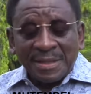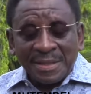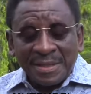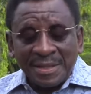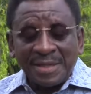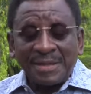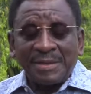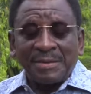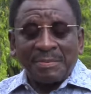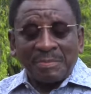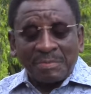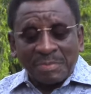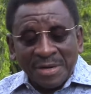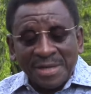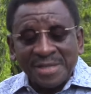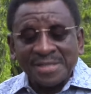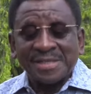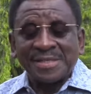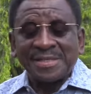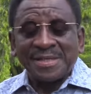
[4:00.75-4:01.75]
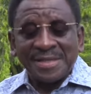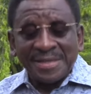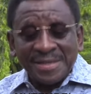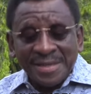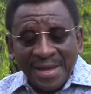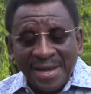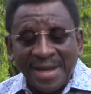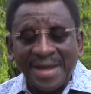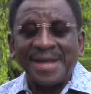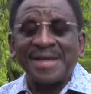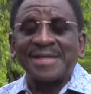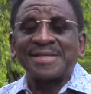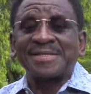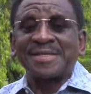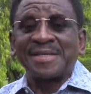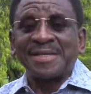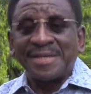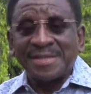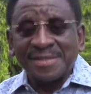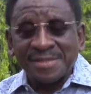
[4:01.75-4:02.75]
The president
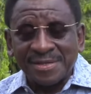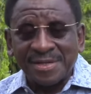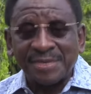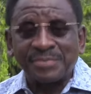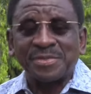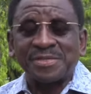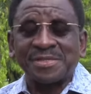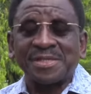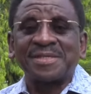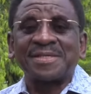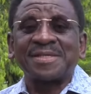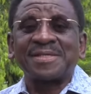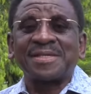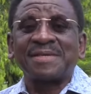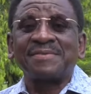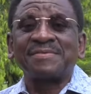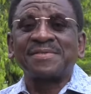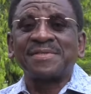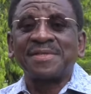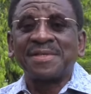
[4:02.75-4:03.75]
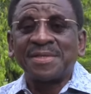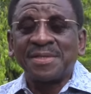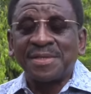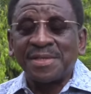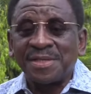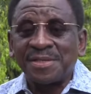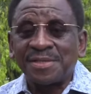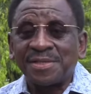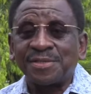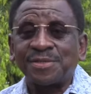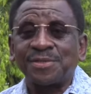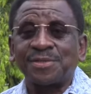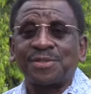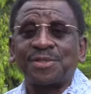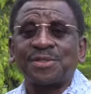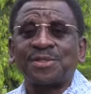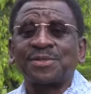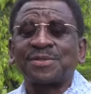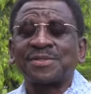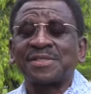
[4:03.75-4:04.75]
has his representatives in the
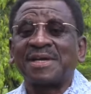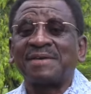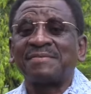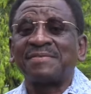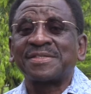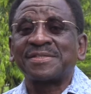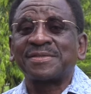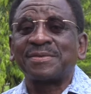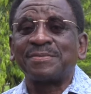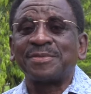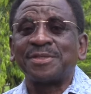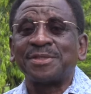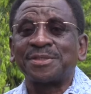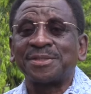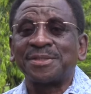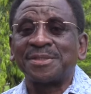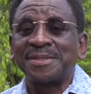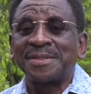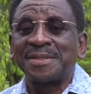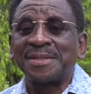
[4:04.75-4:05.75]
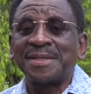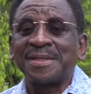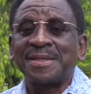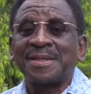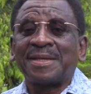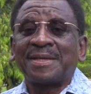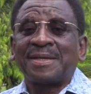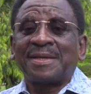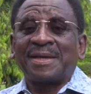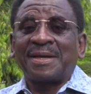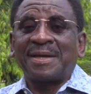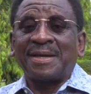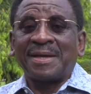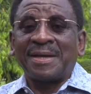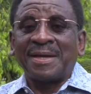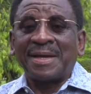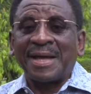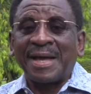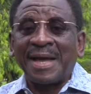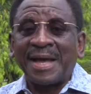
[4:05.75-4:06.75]
Judicial Service Commission,
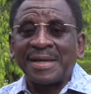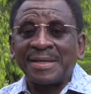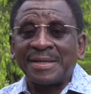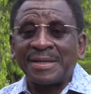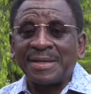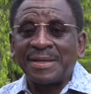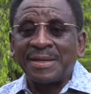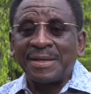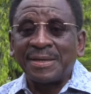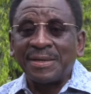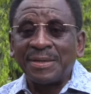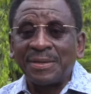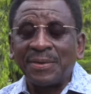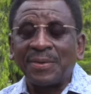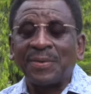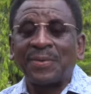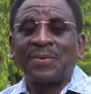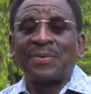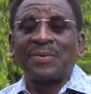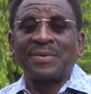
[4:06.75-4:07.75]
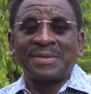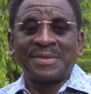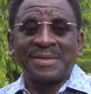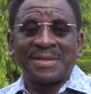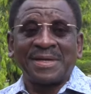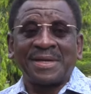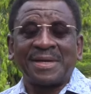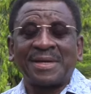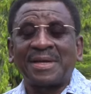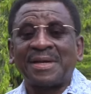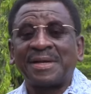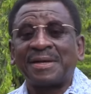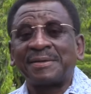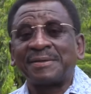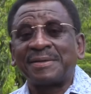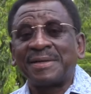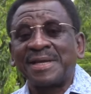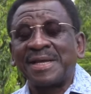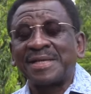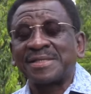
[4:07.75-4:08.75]
uh, and no
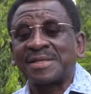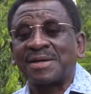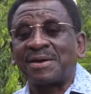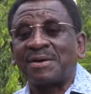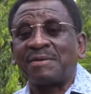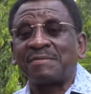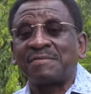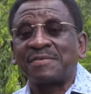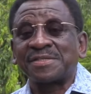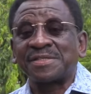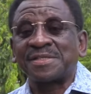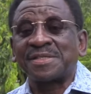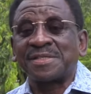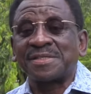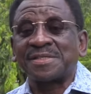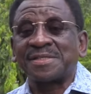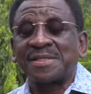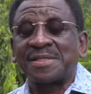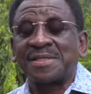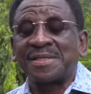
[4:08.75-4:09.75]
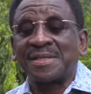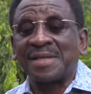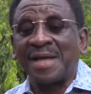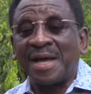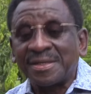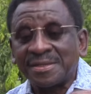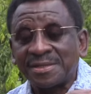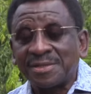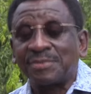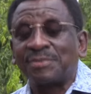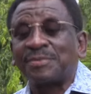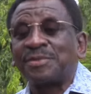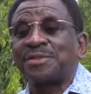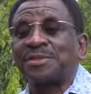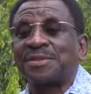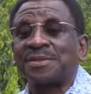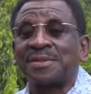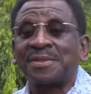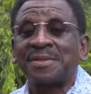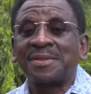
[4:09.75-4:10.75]
uh, lesser office sits in that
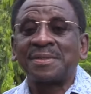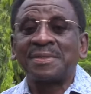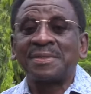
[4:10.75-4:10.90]
commission